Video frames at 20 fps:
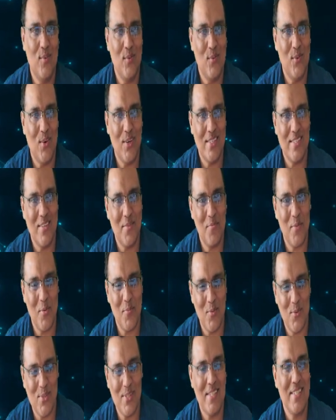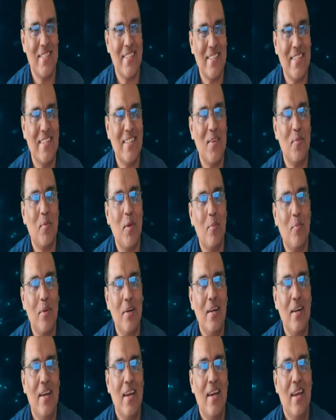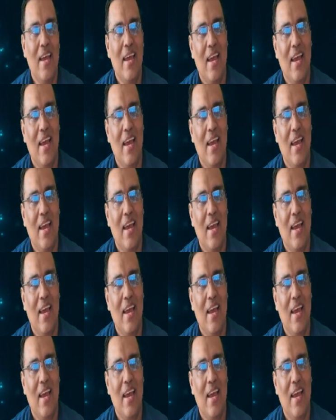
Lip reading: was a proposition in the paper,